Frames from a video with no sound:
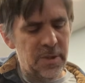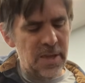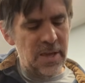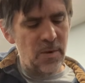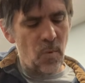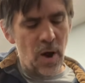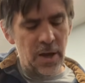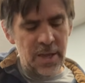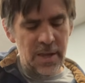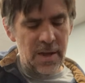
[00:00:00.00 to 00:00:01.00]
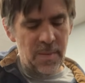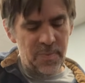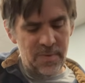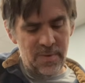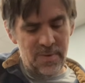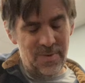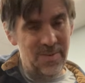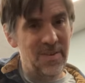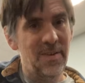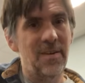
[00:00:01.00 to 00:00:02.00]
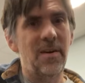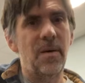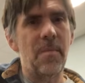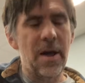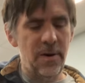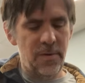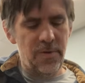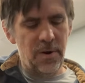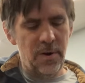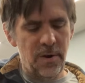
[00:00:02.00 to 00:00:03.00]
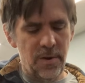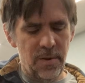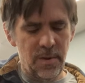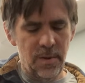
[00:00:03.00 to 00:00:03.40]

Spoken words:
But then walking it up a minor 3rd,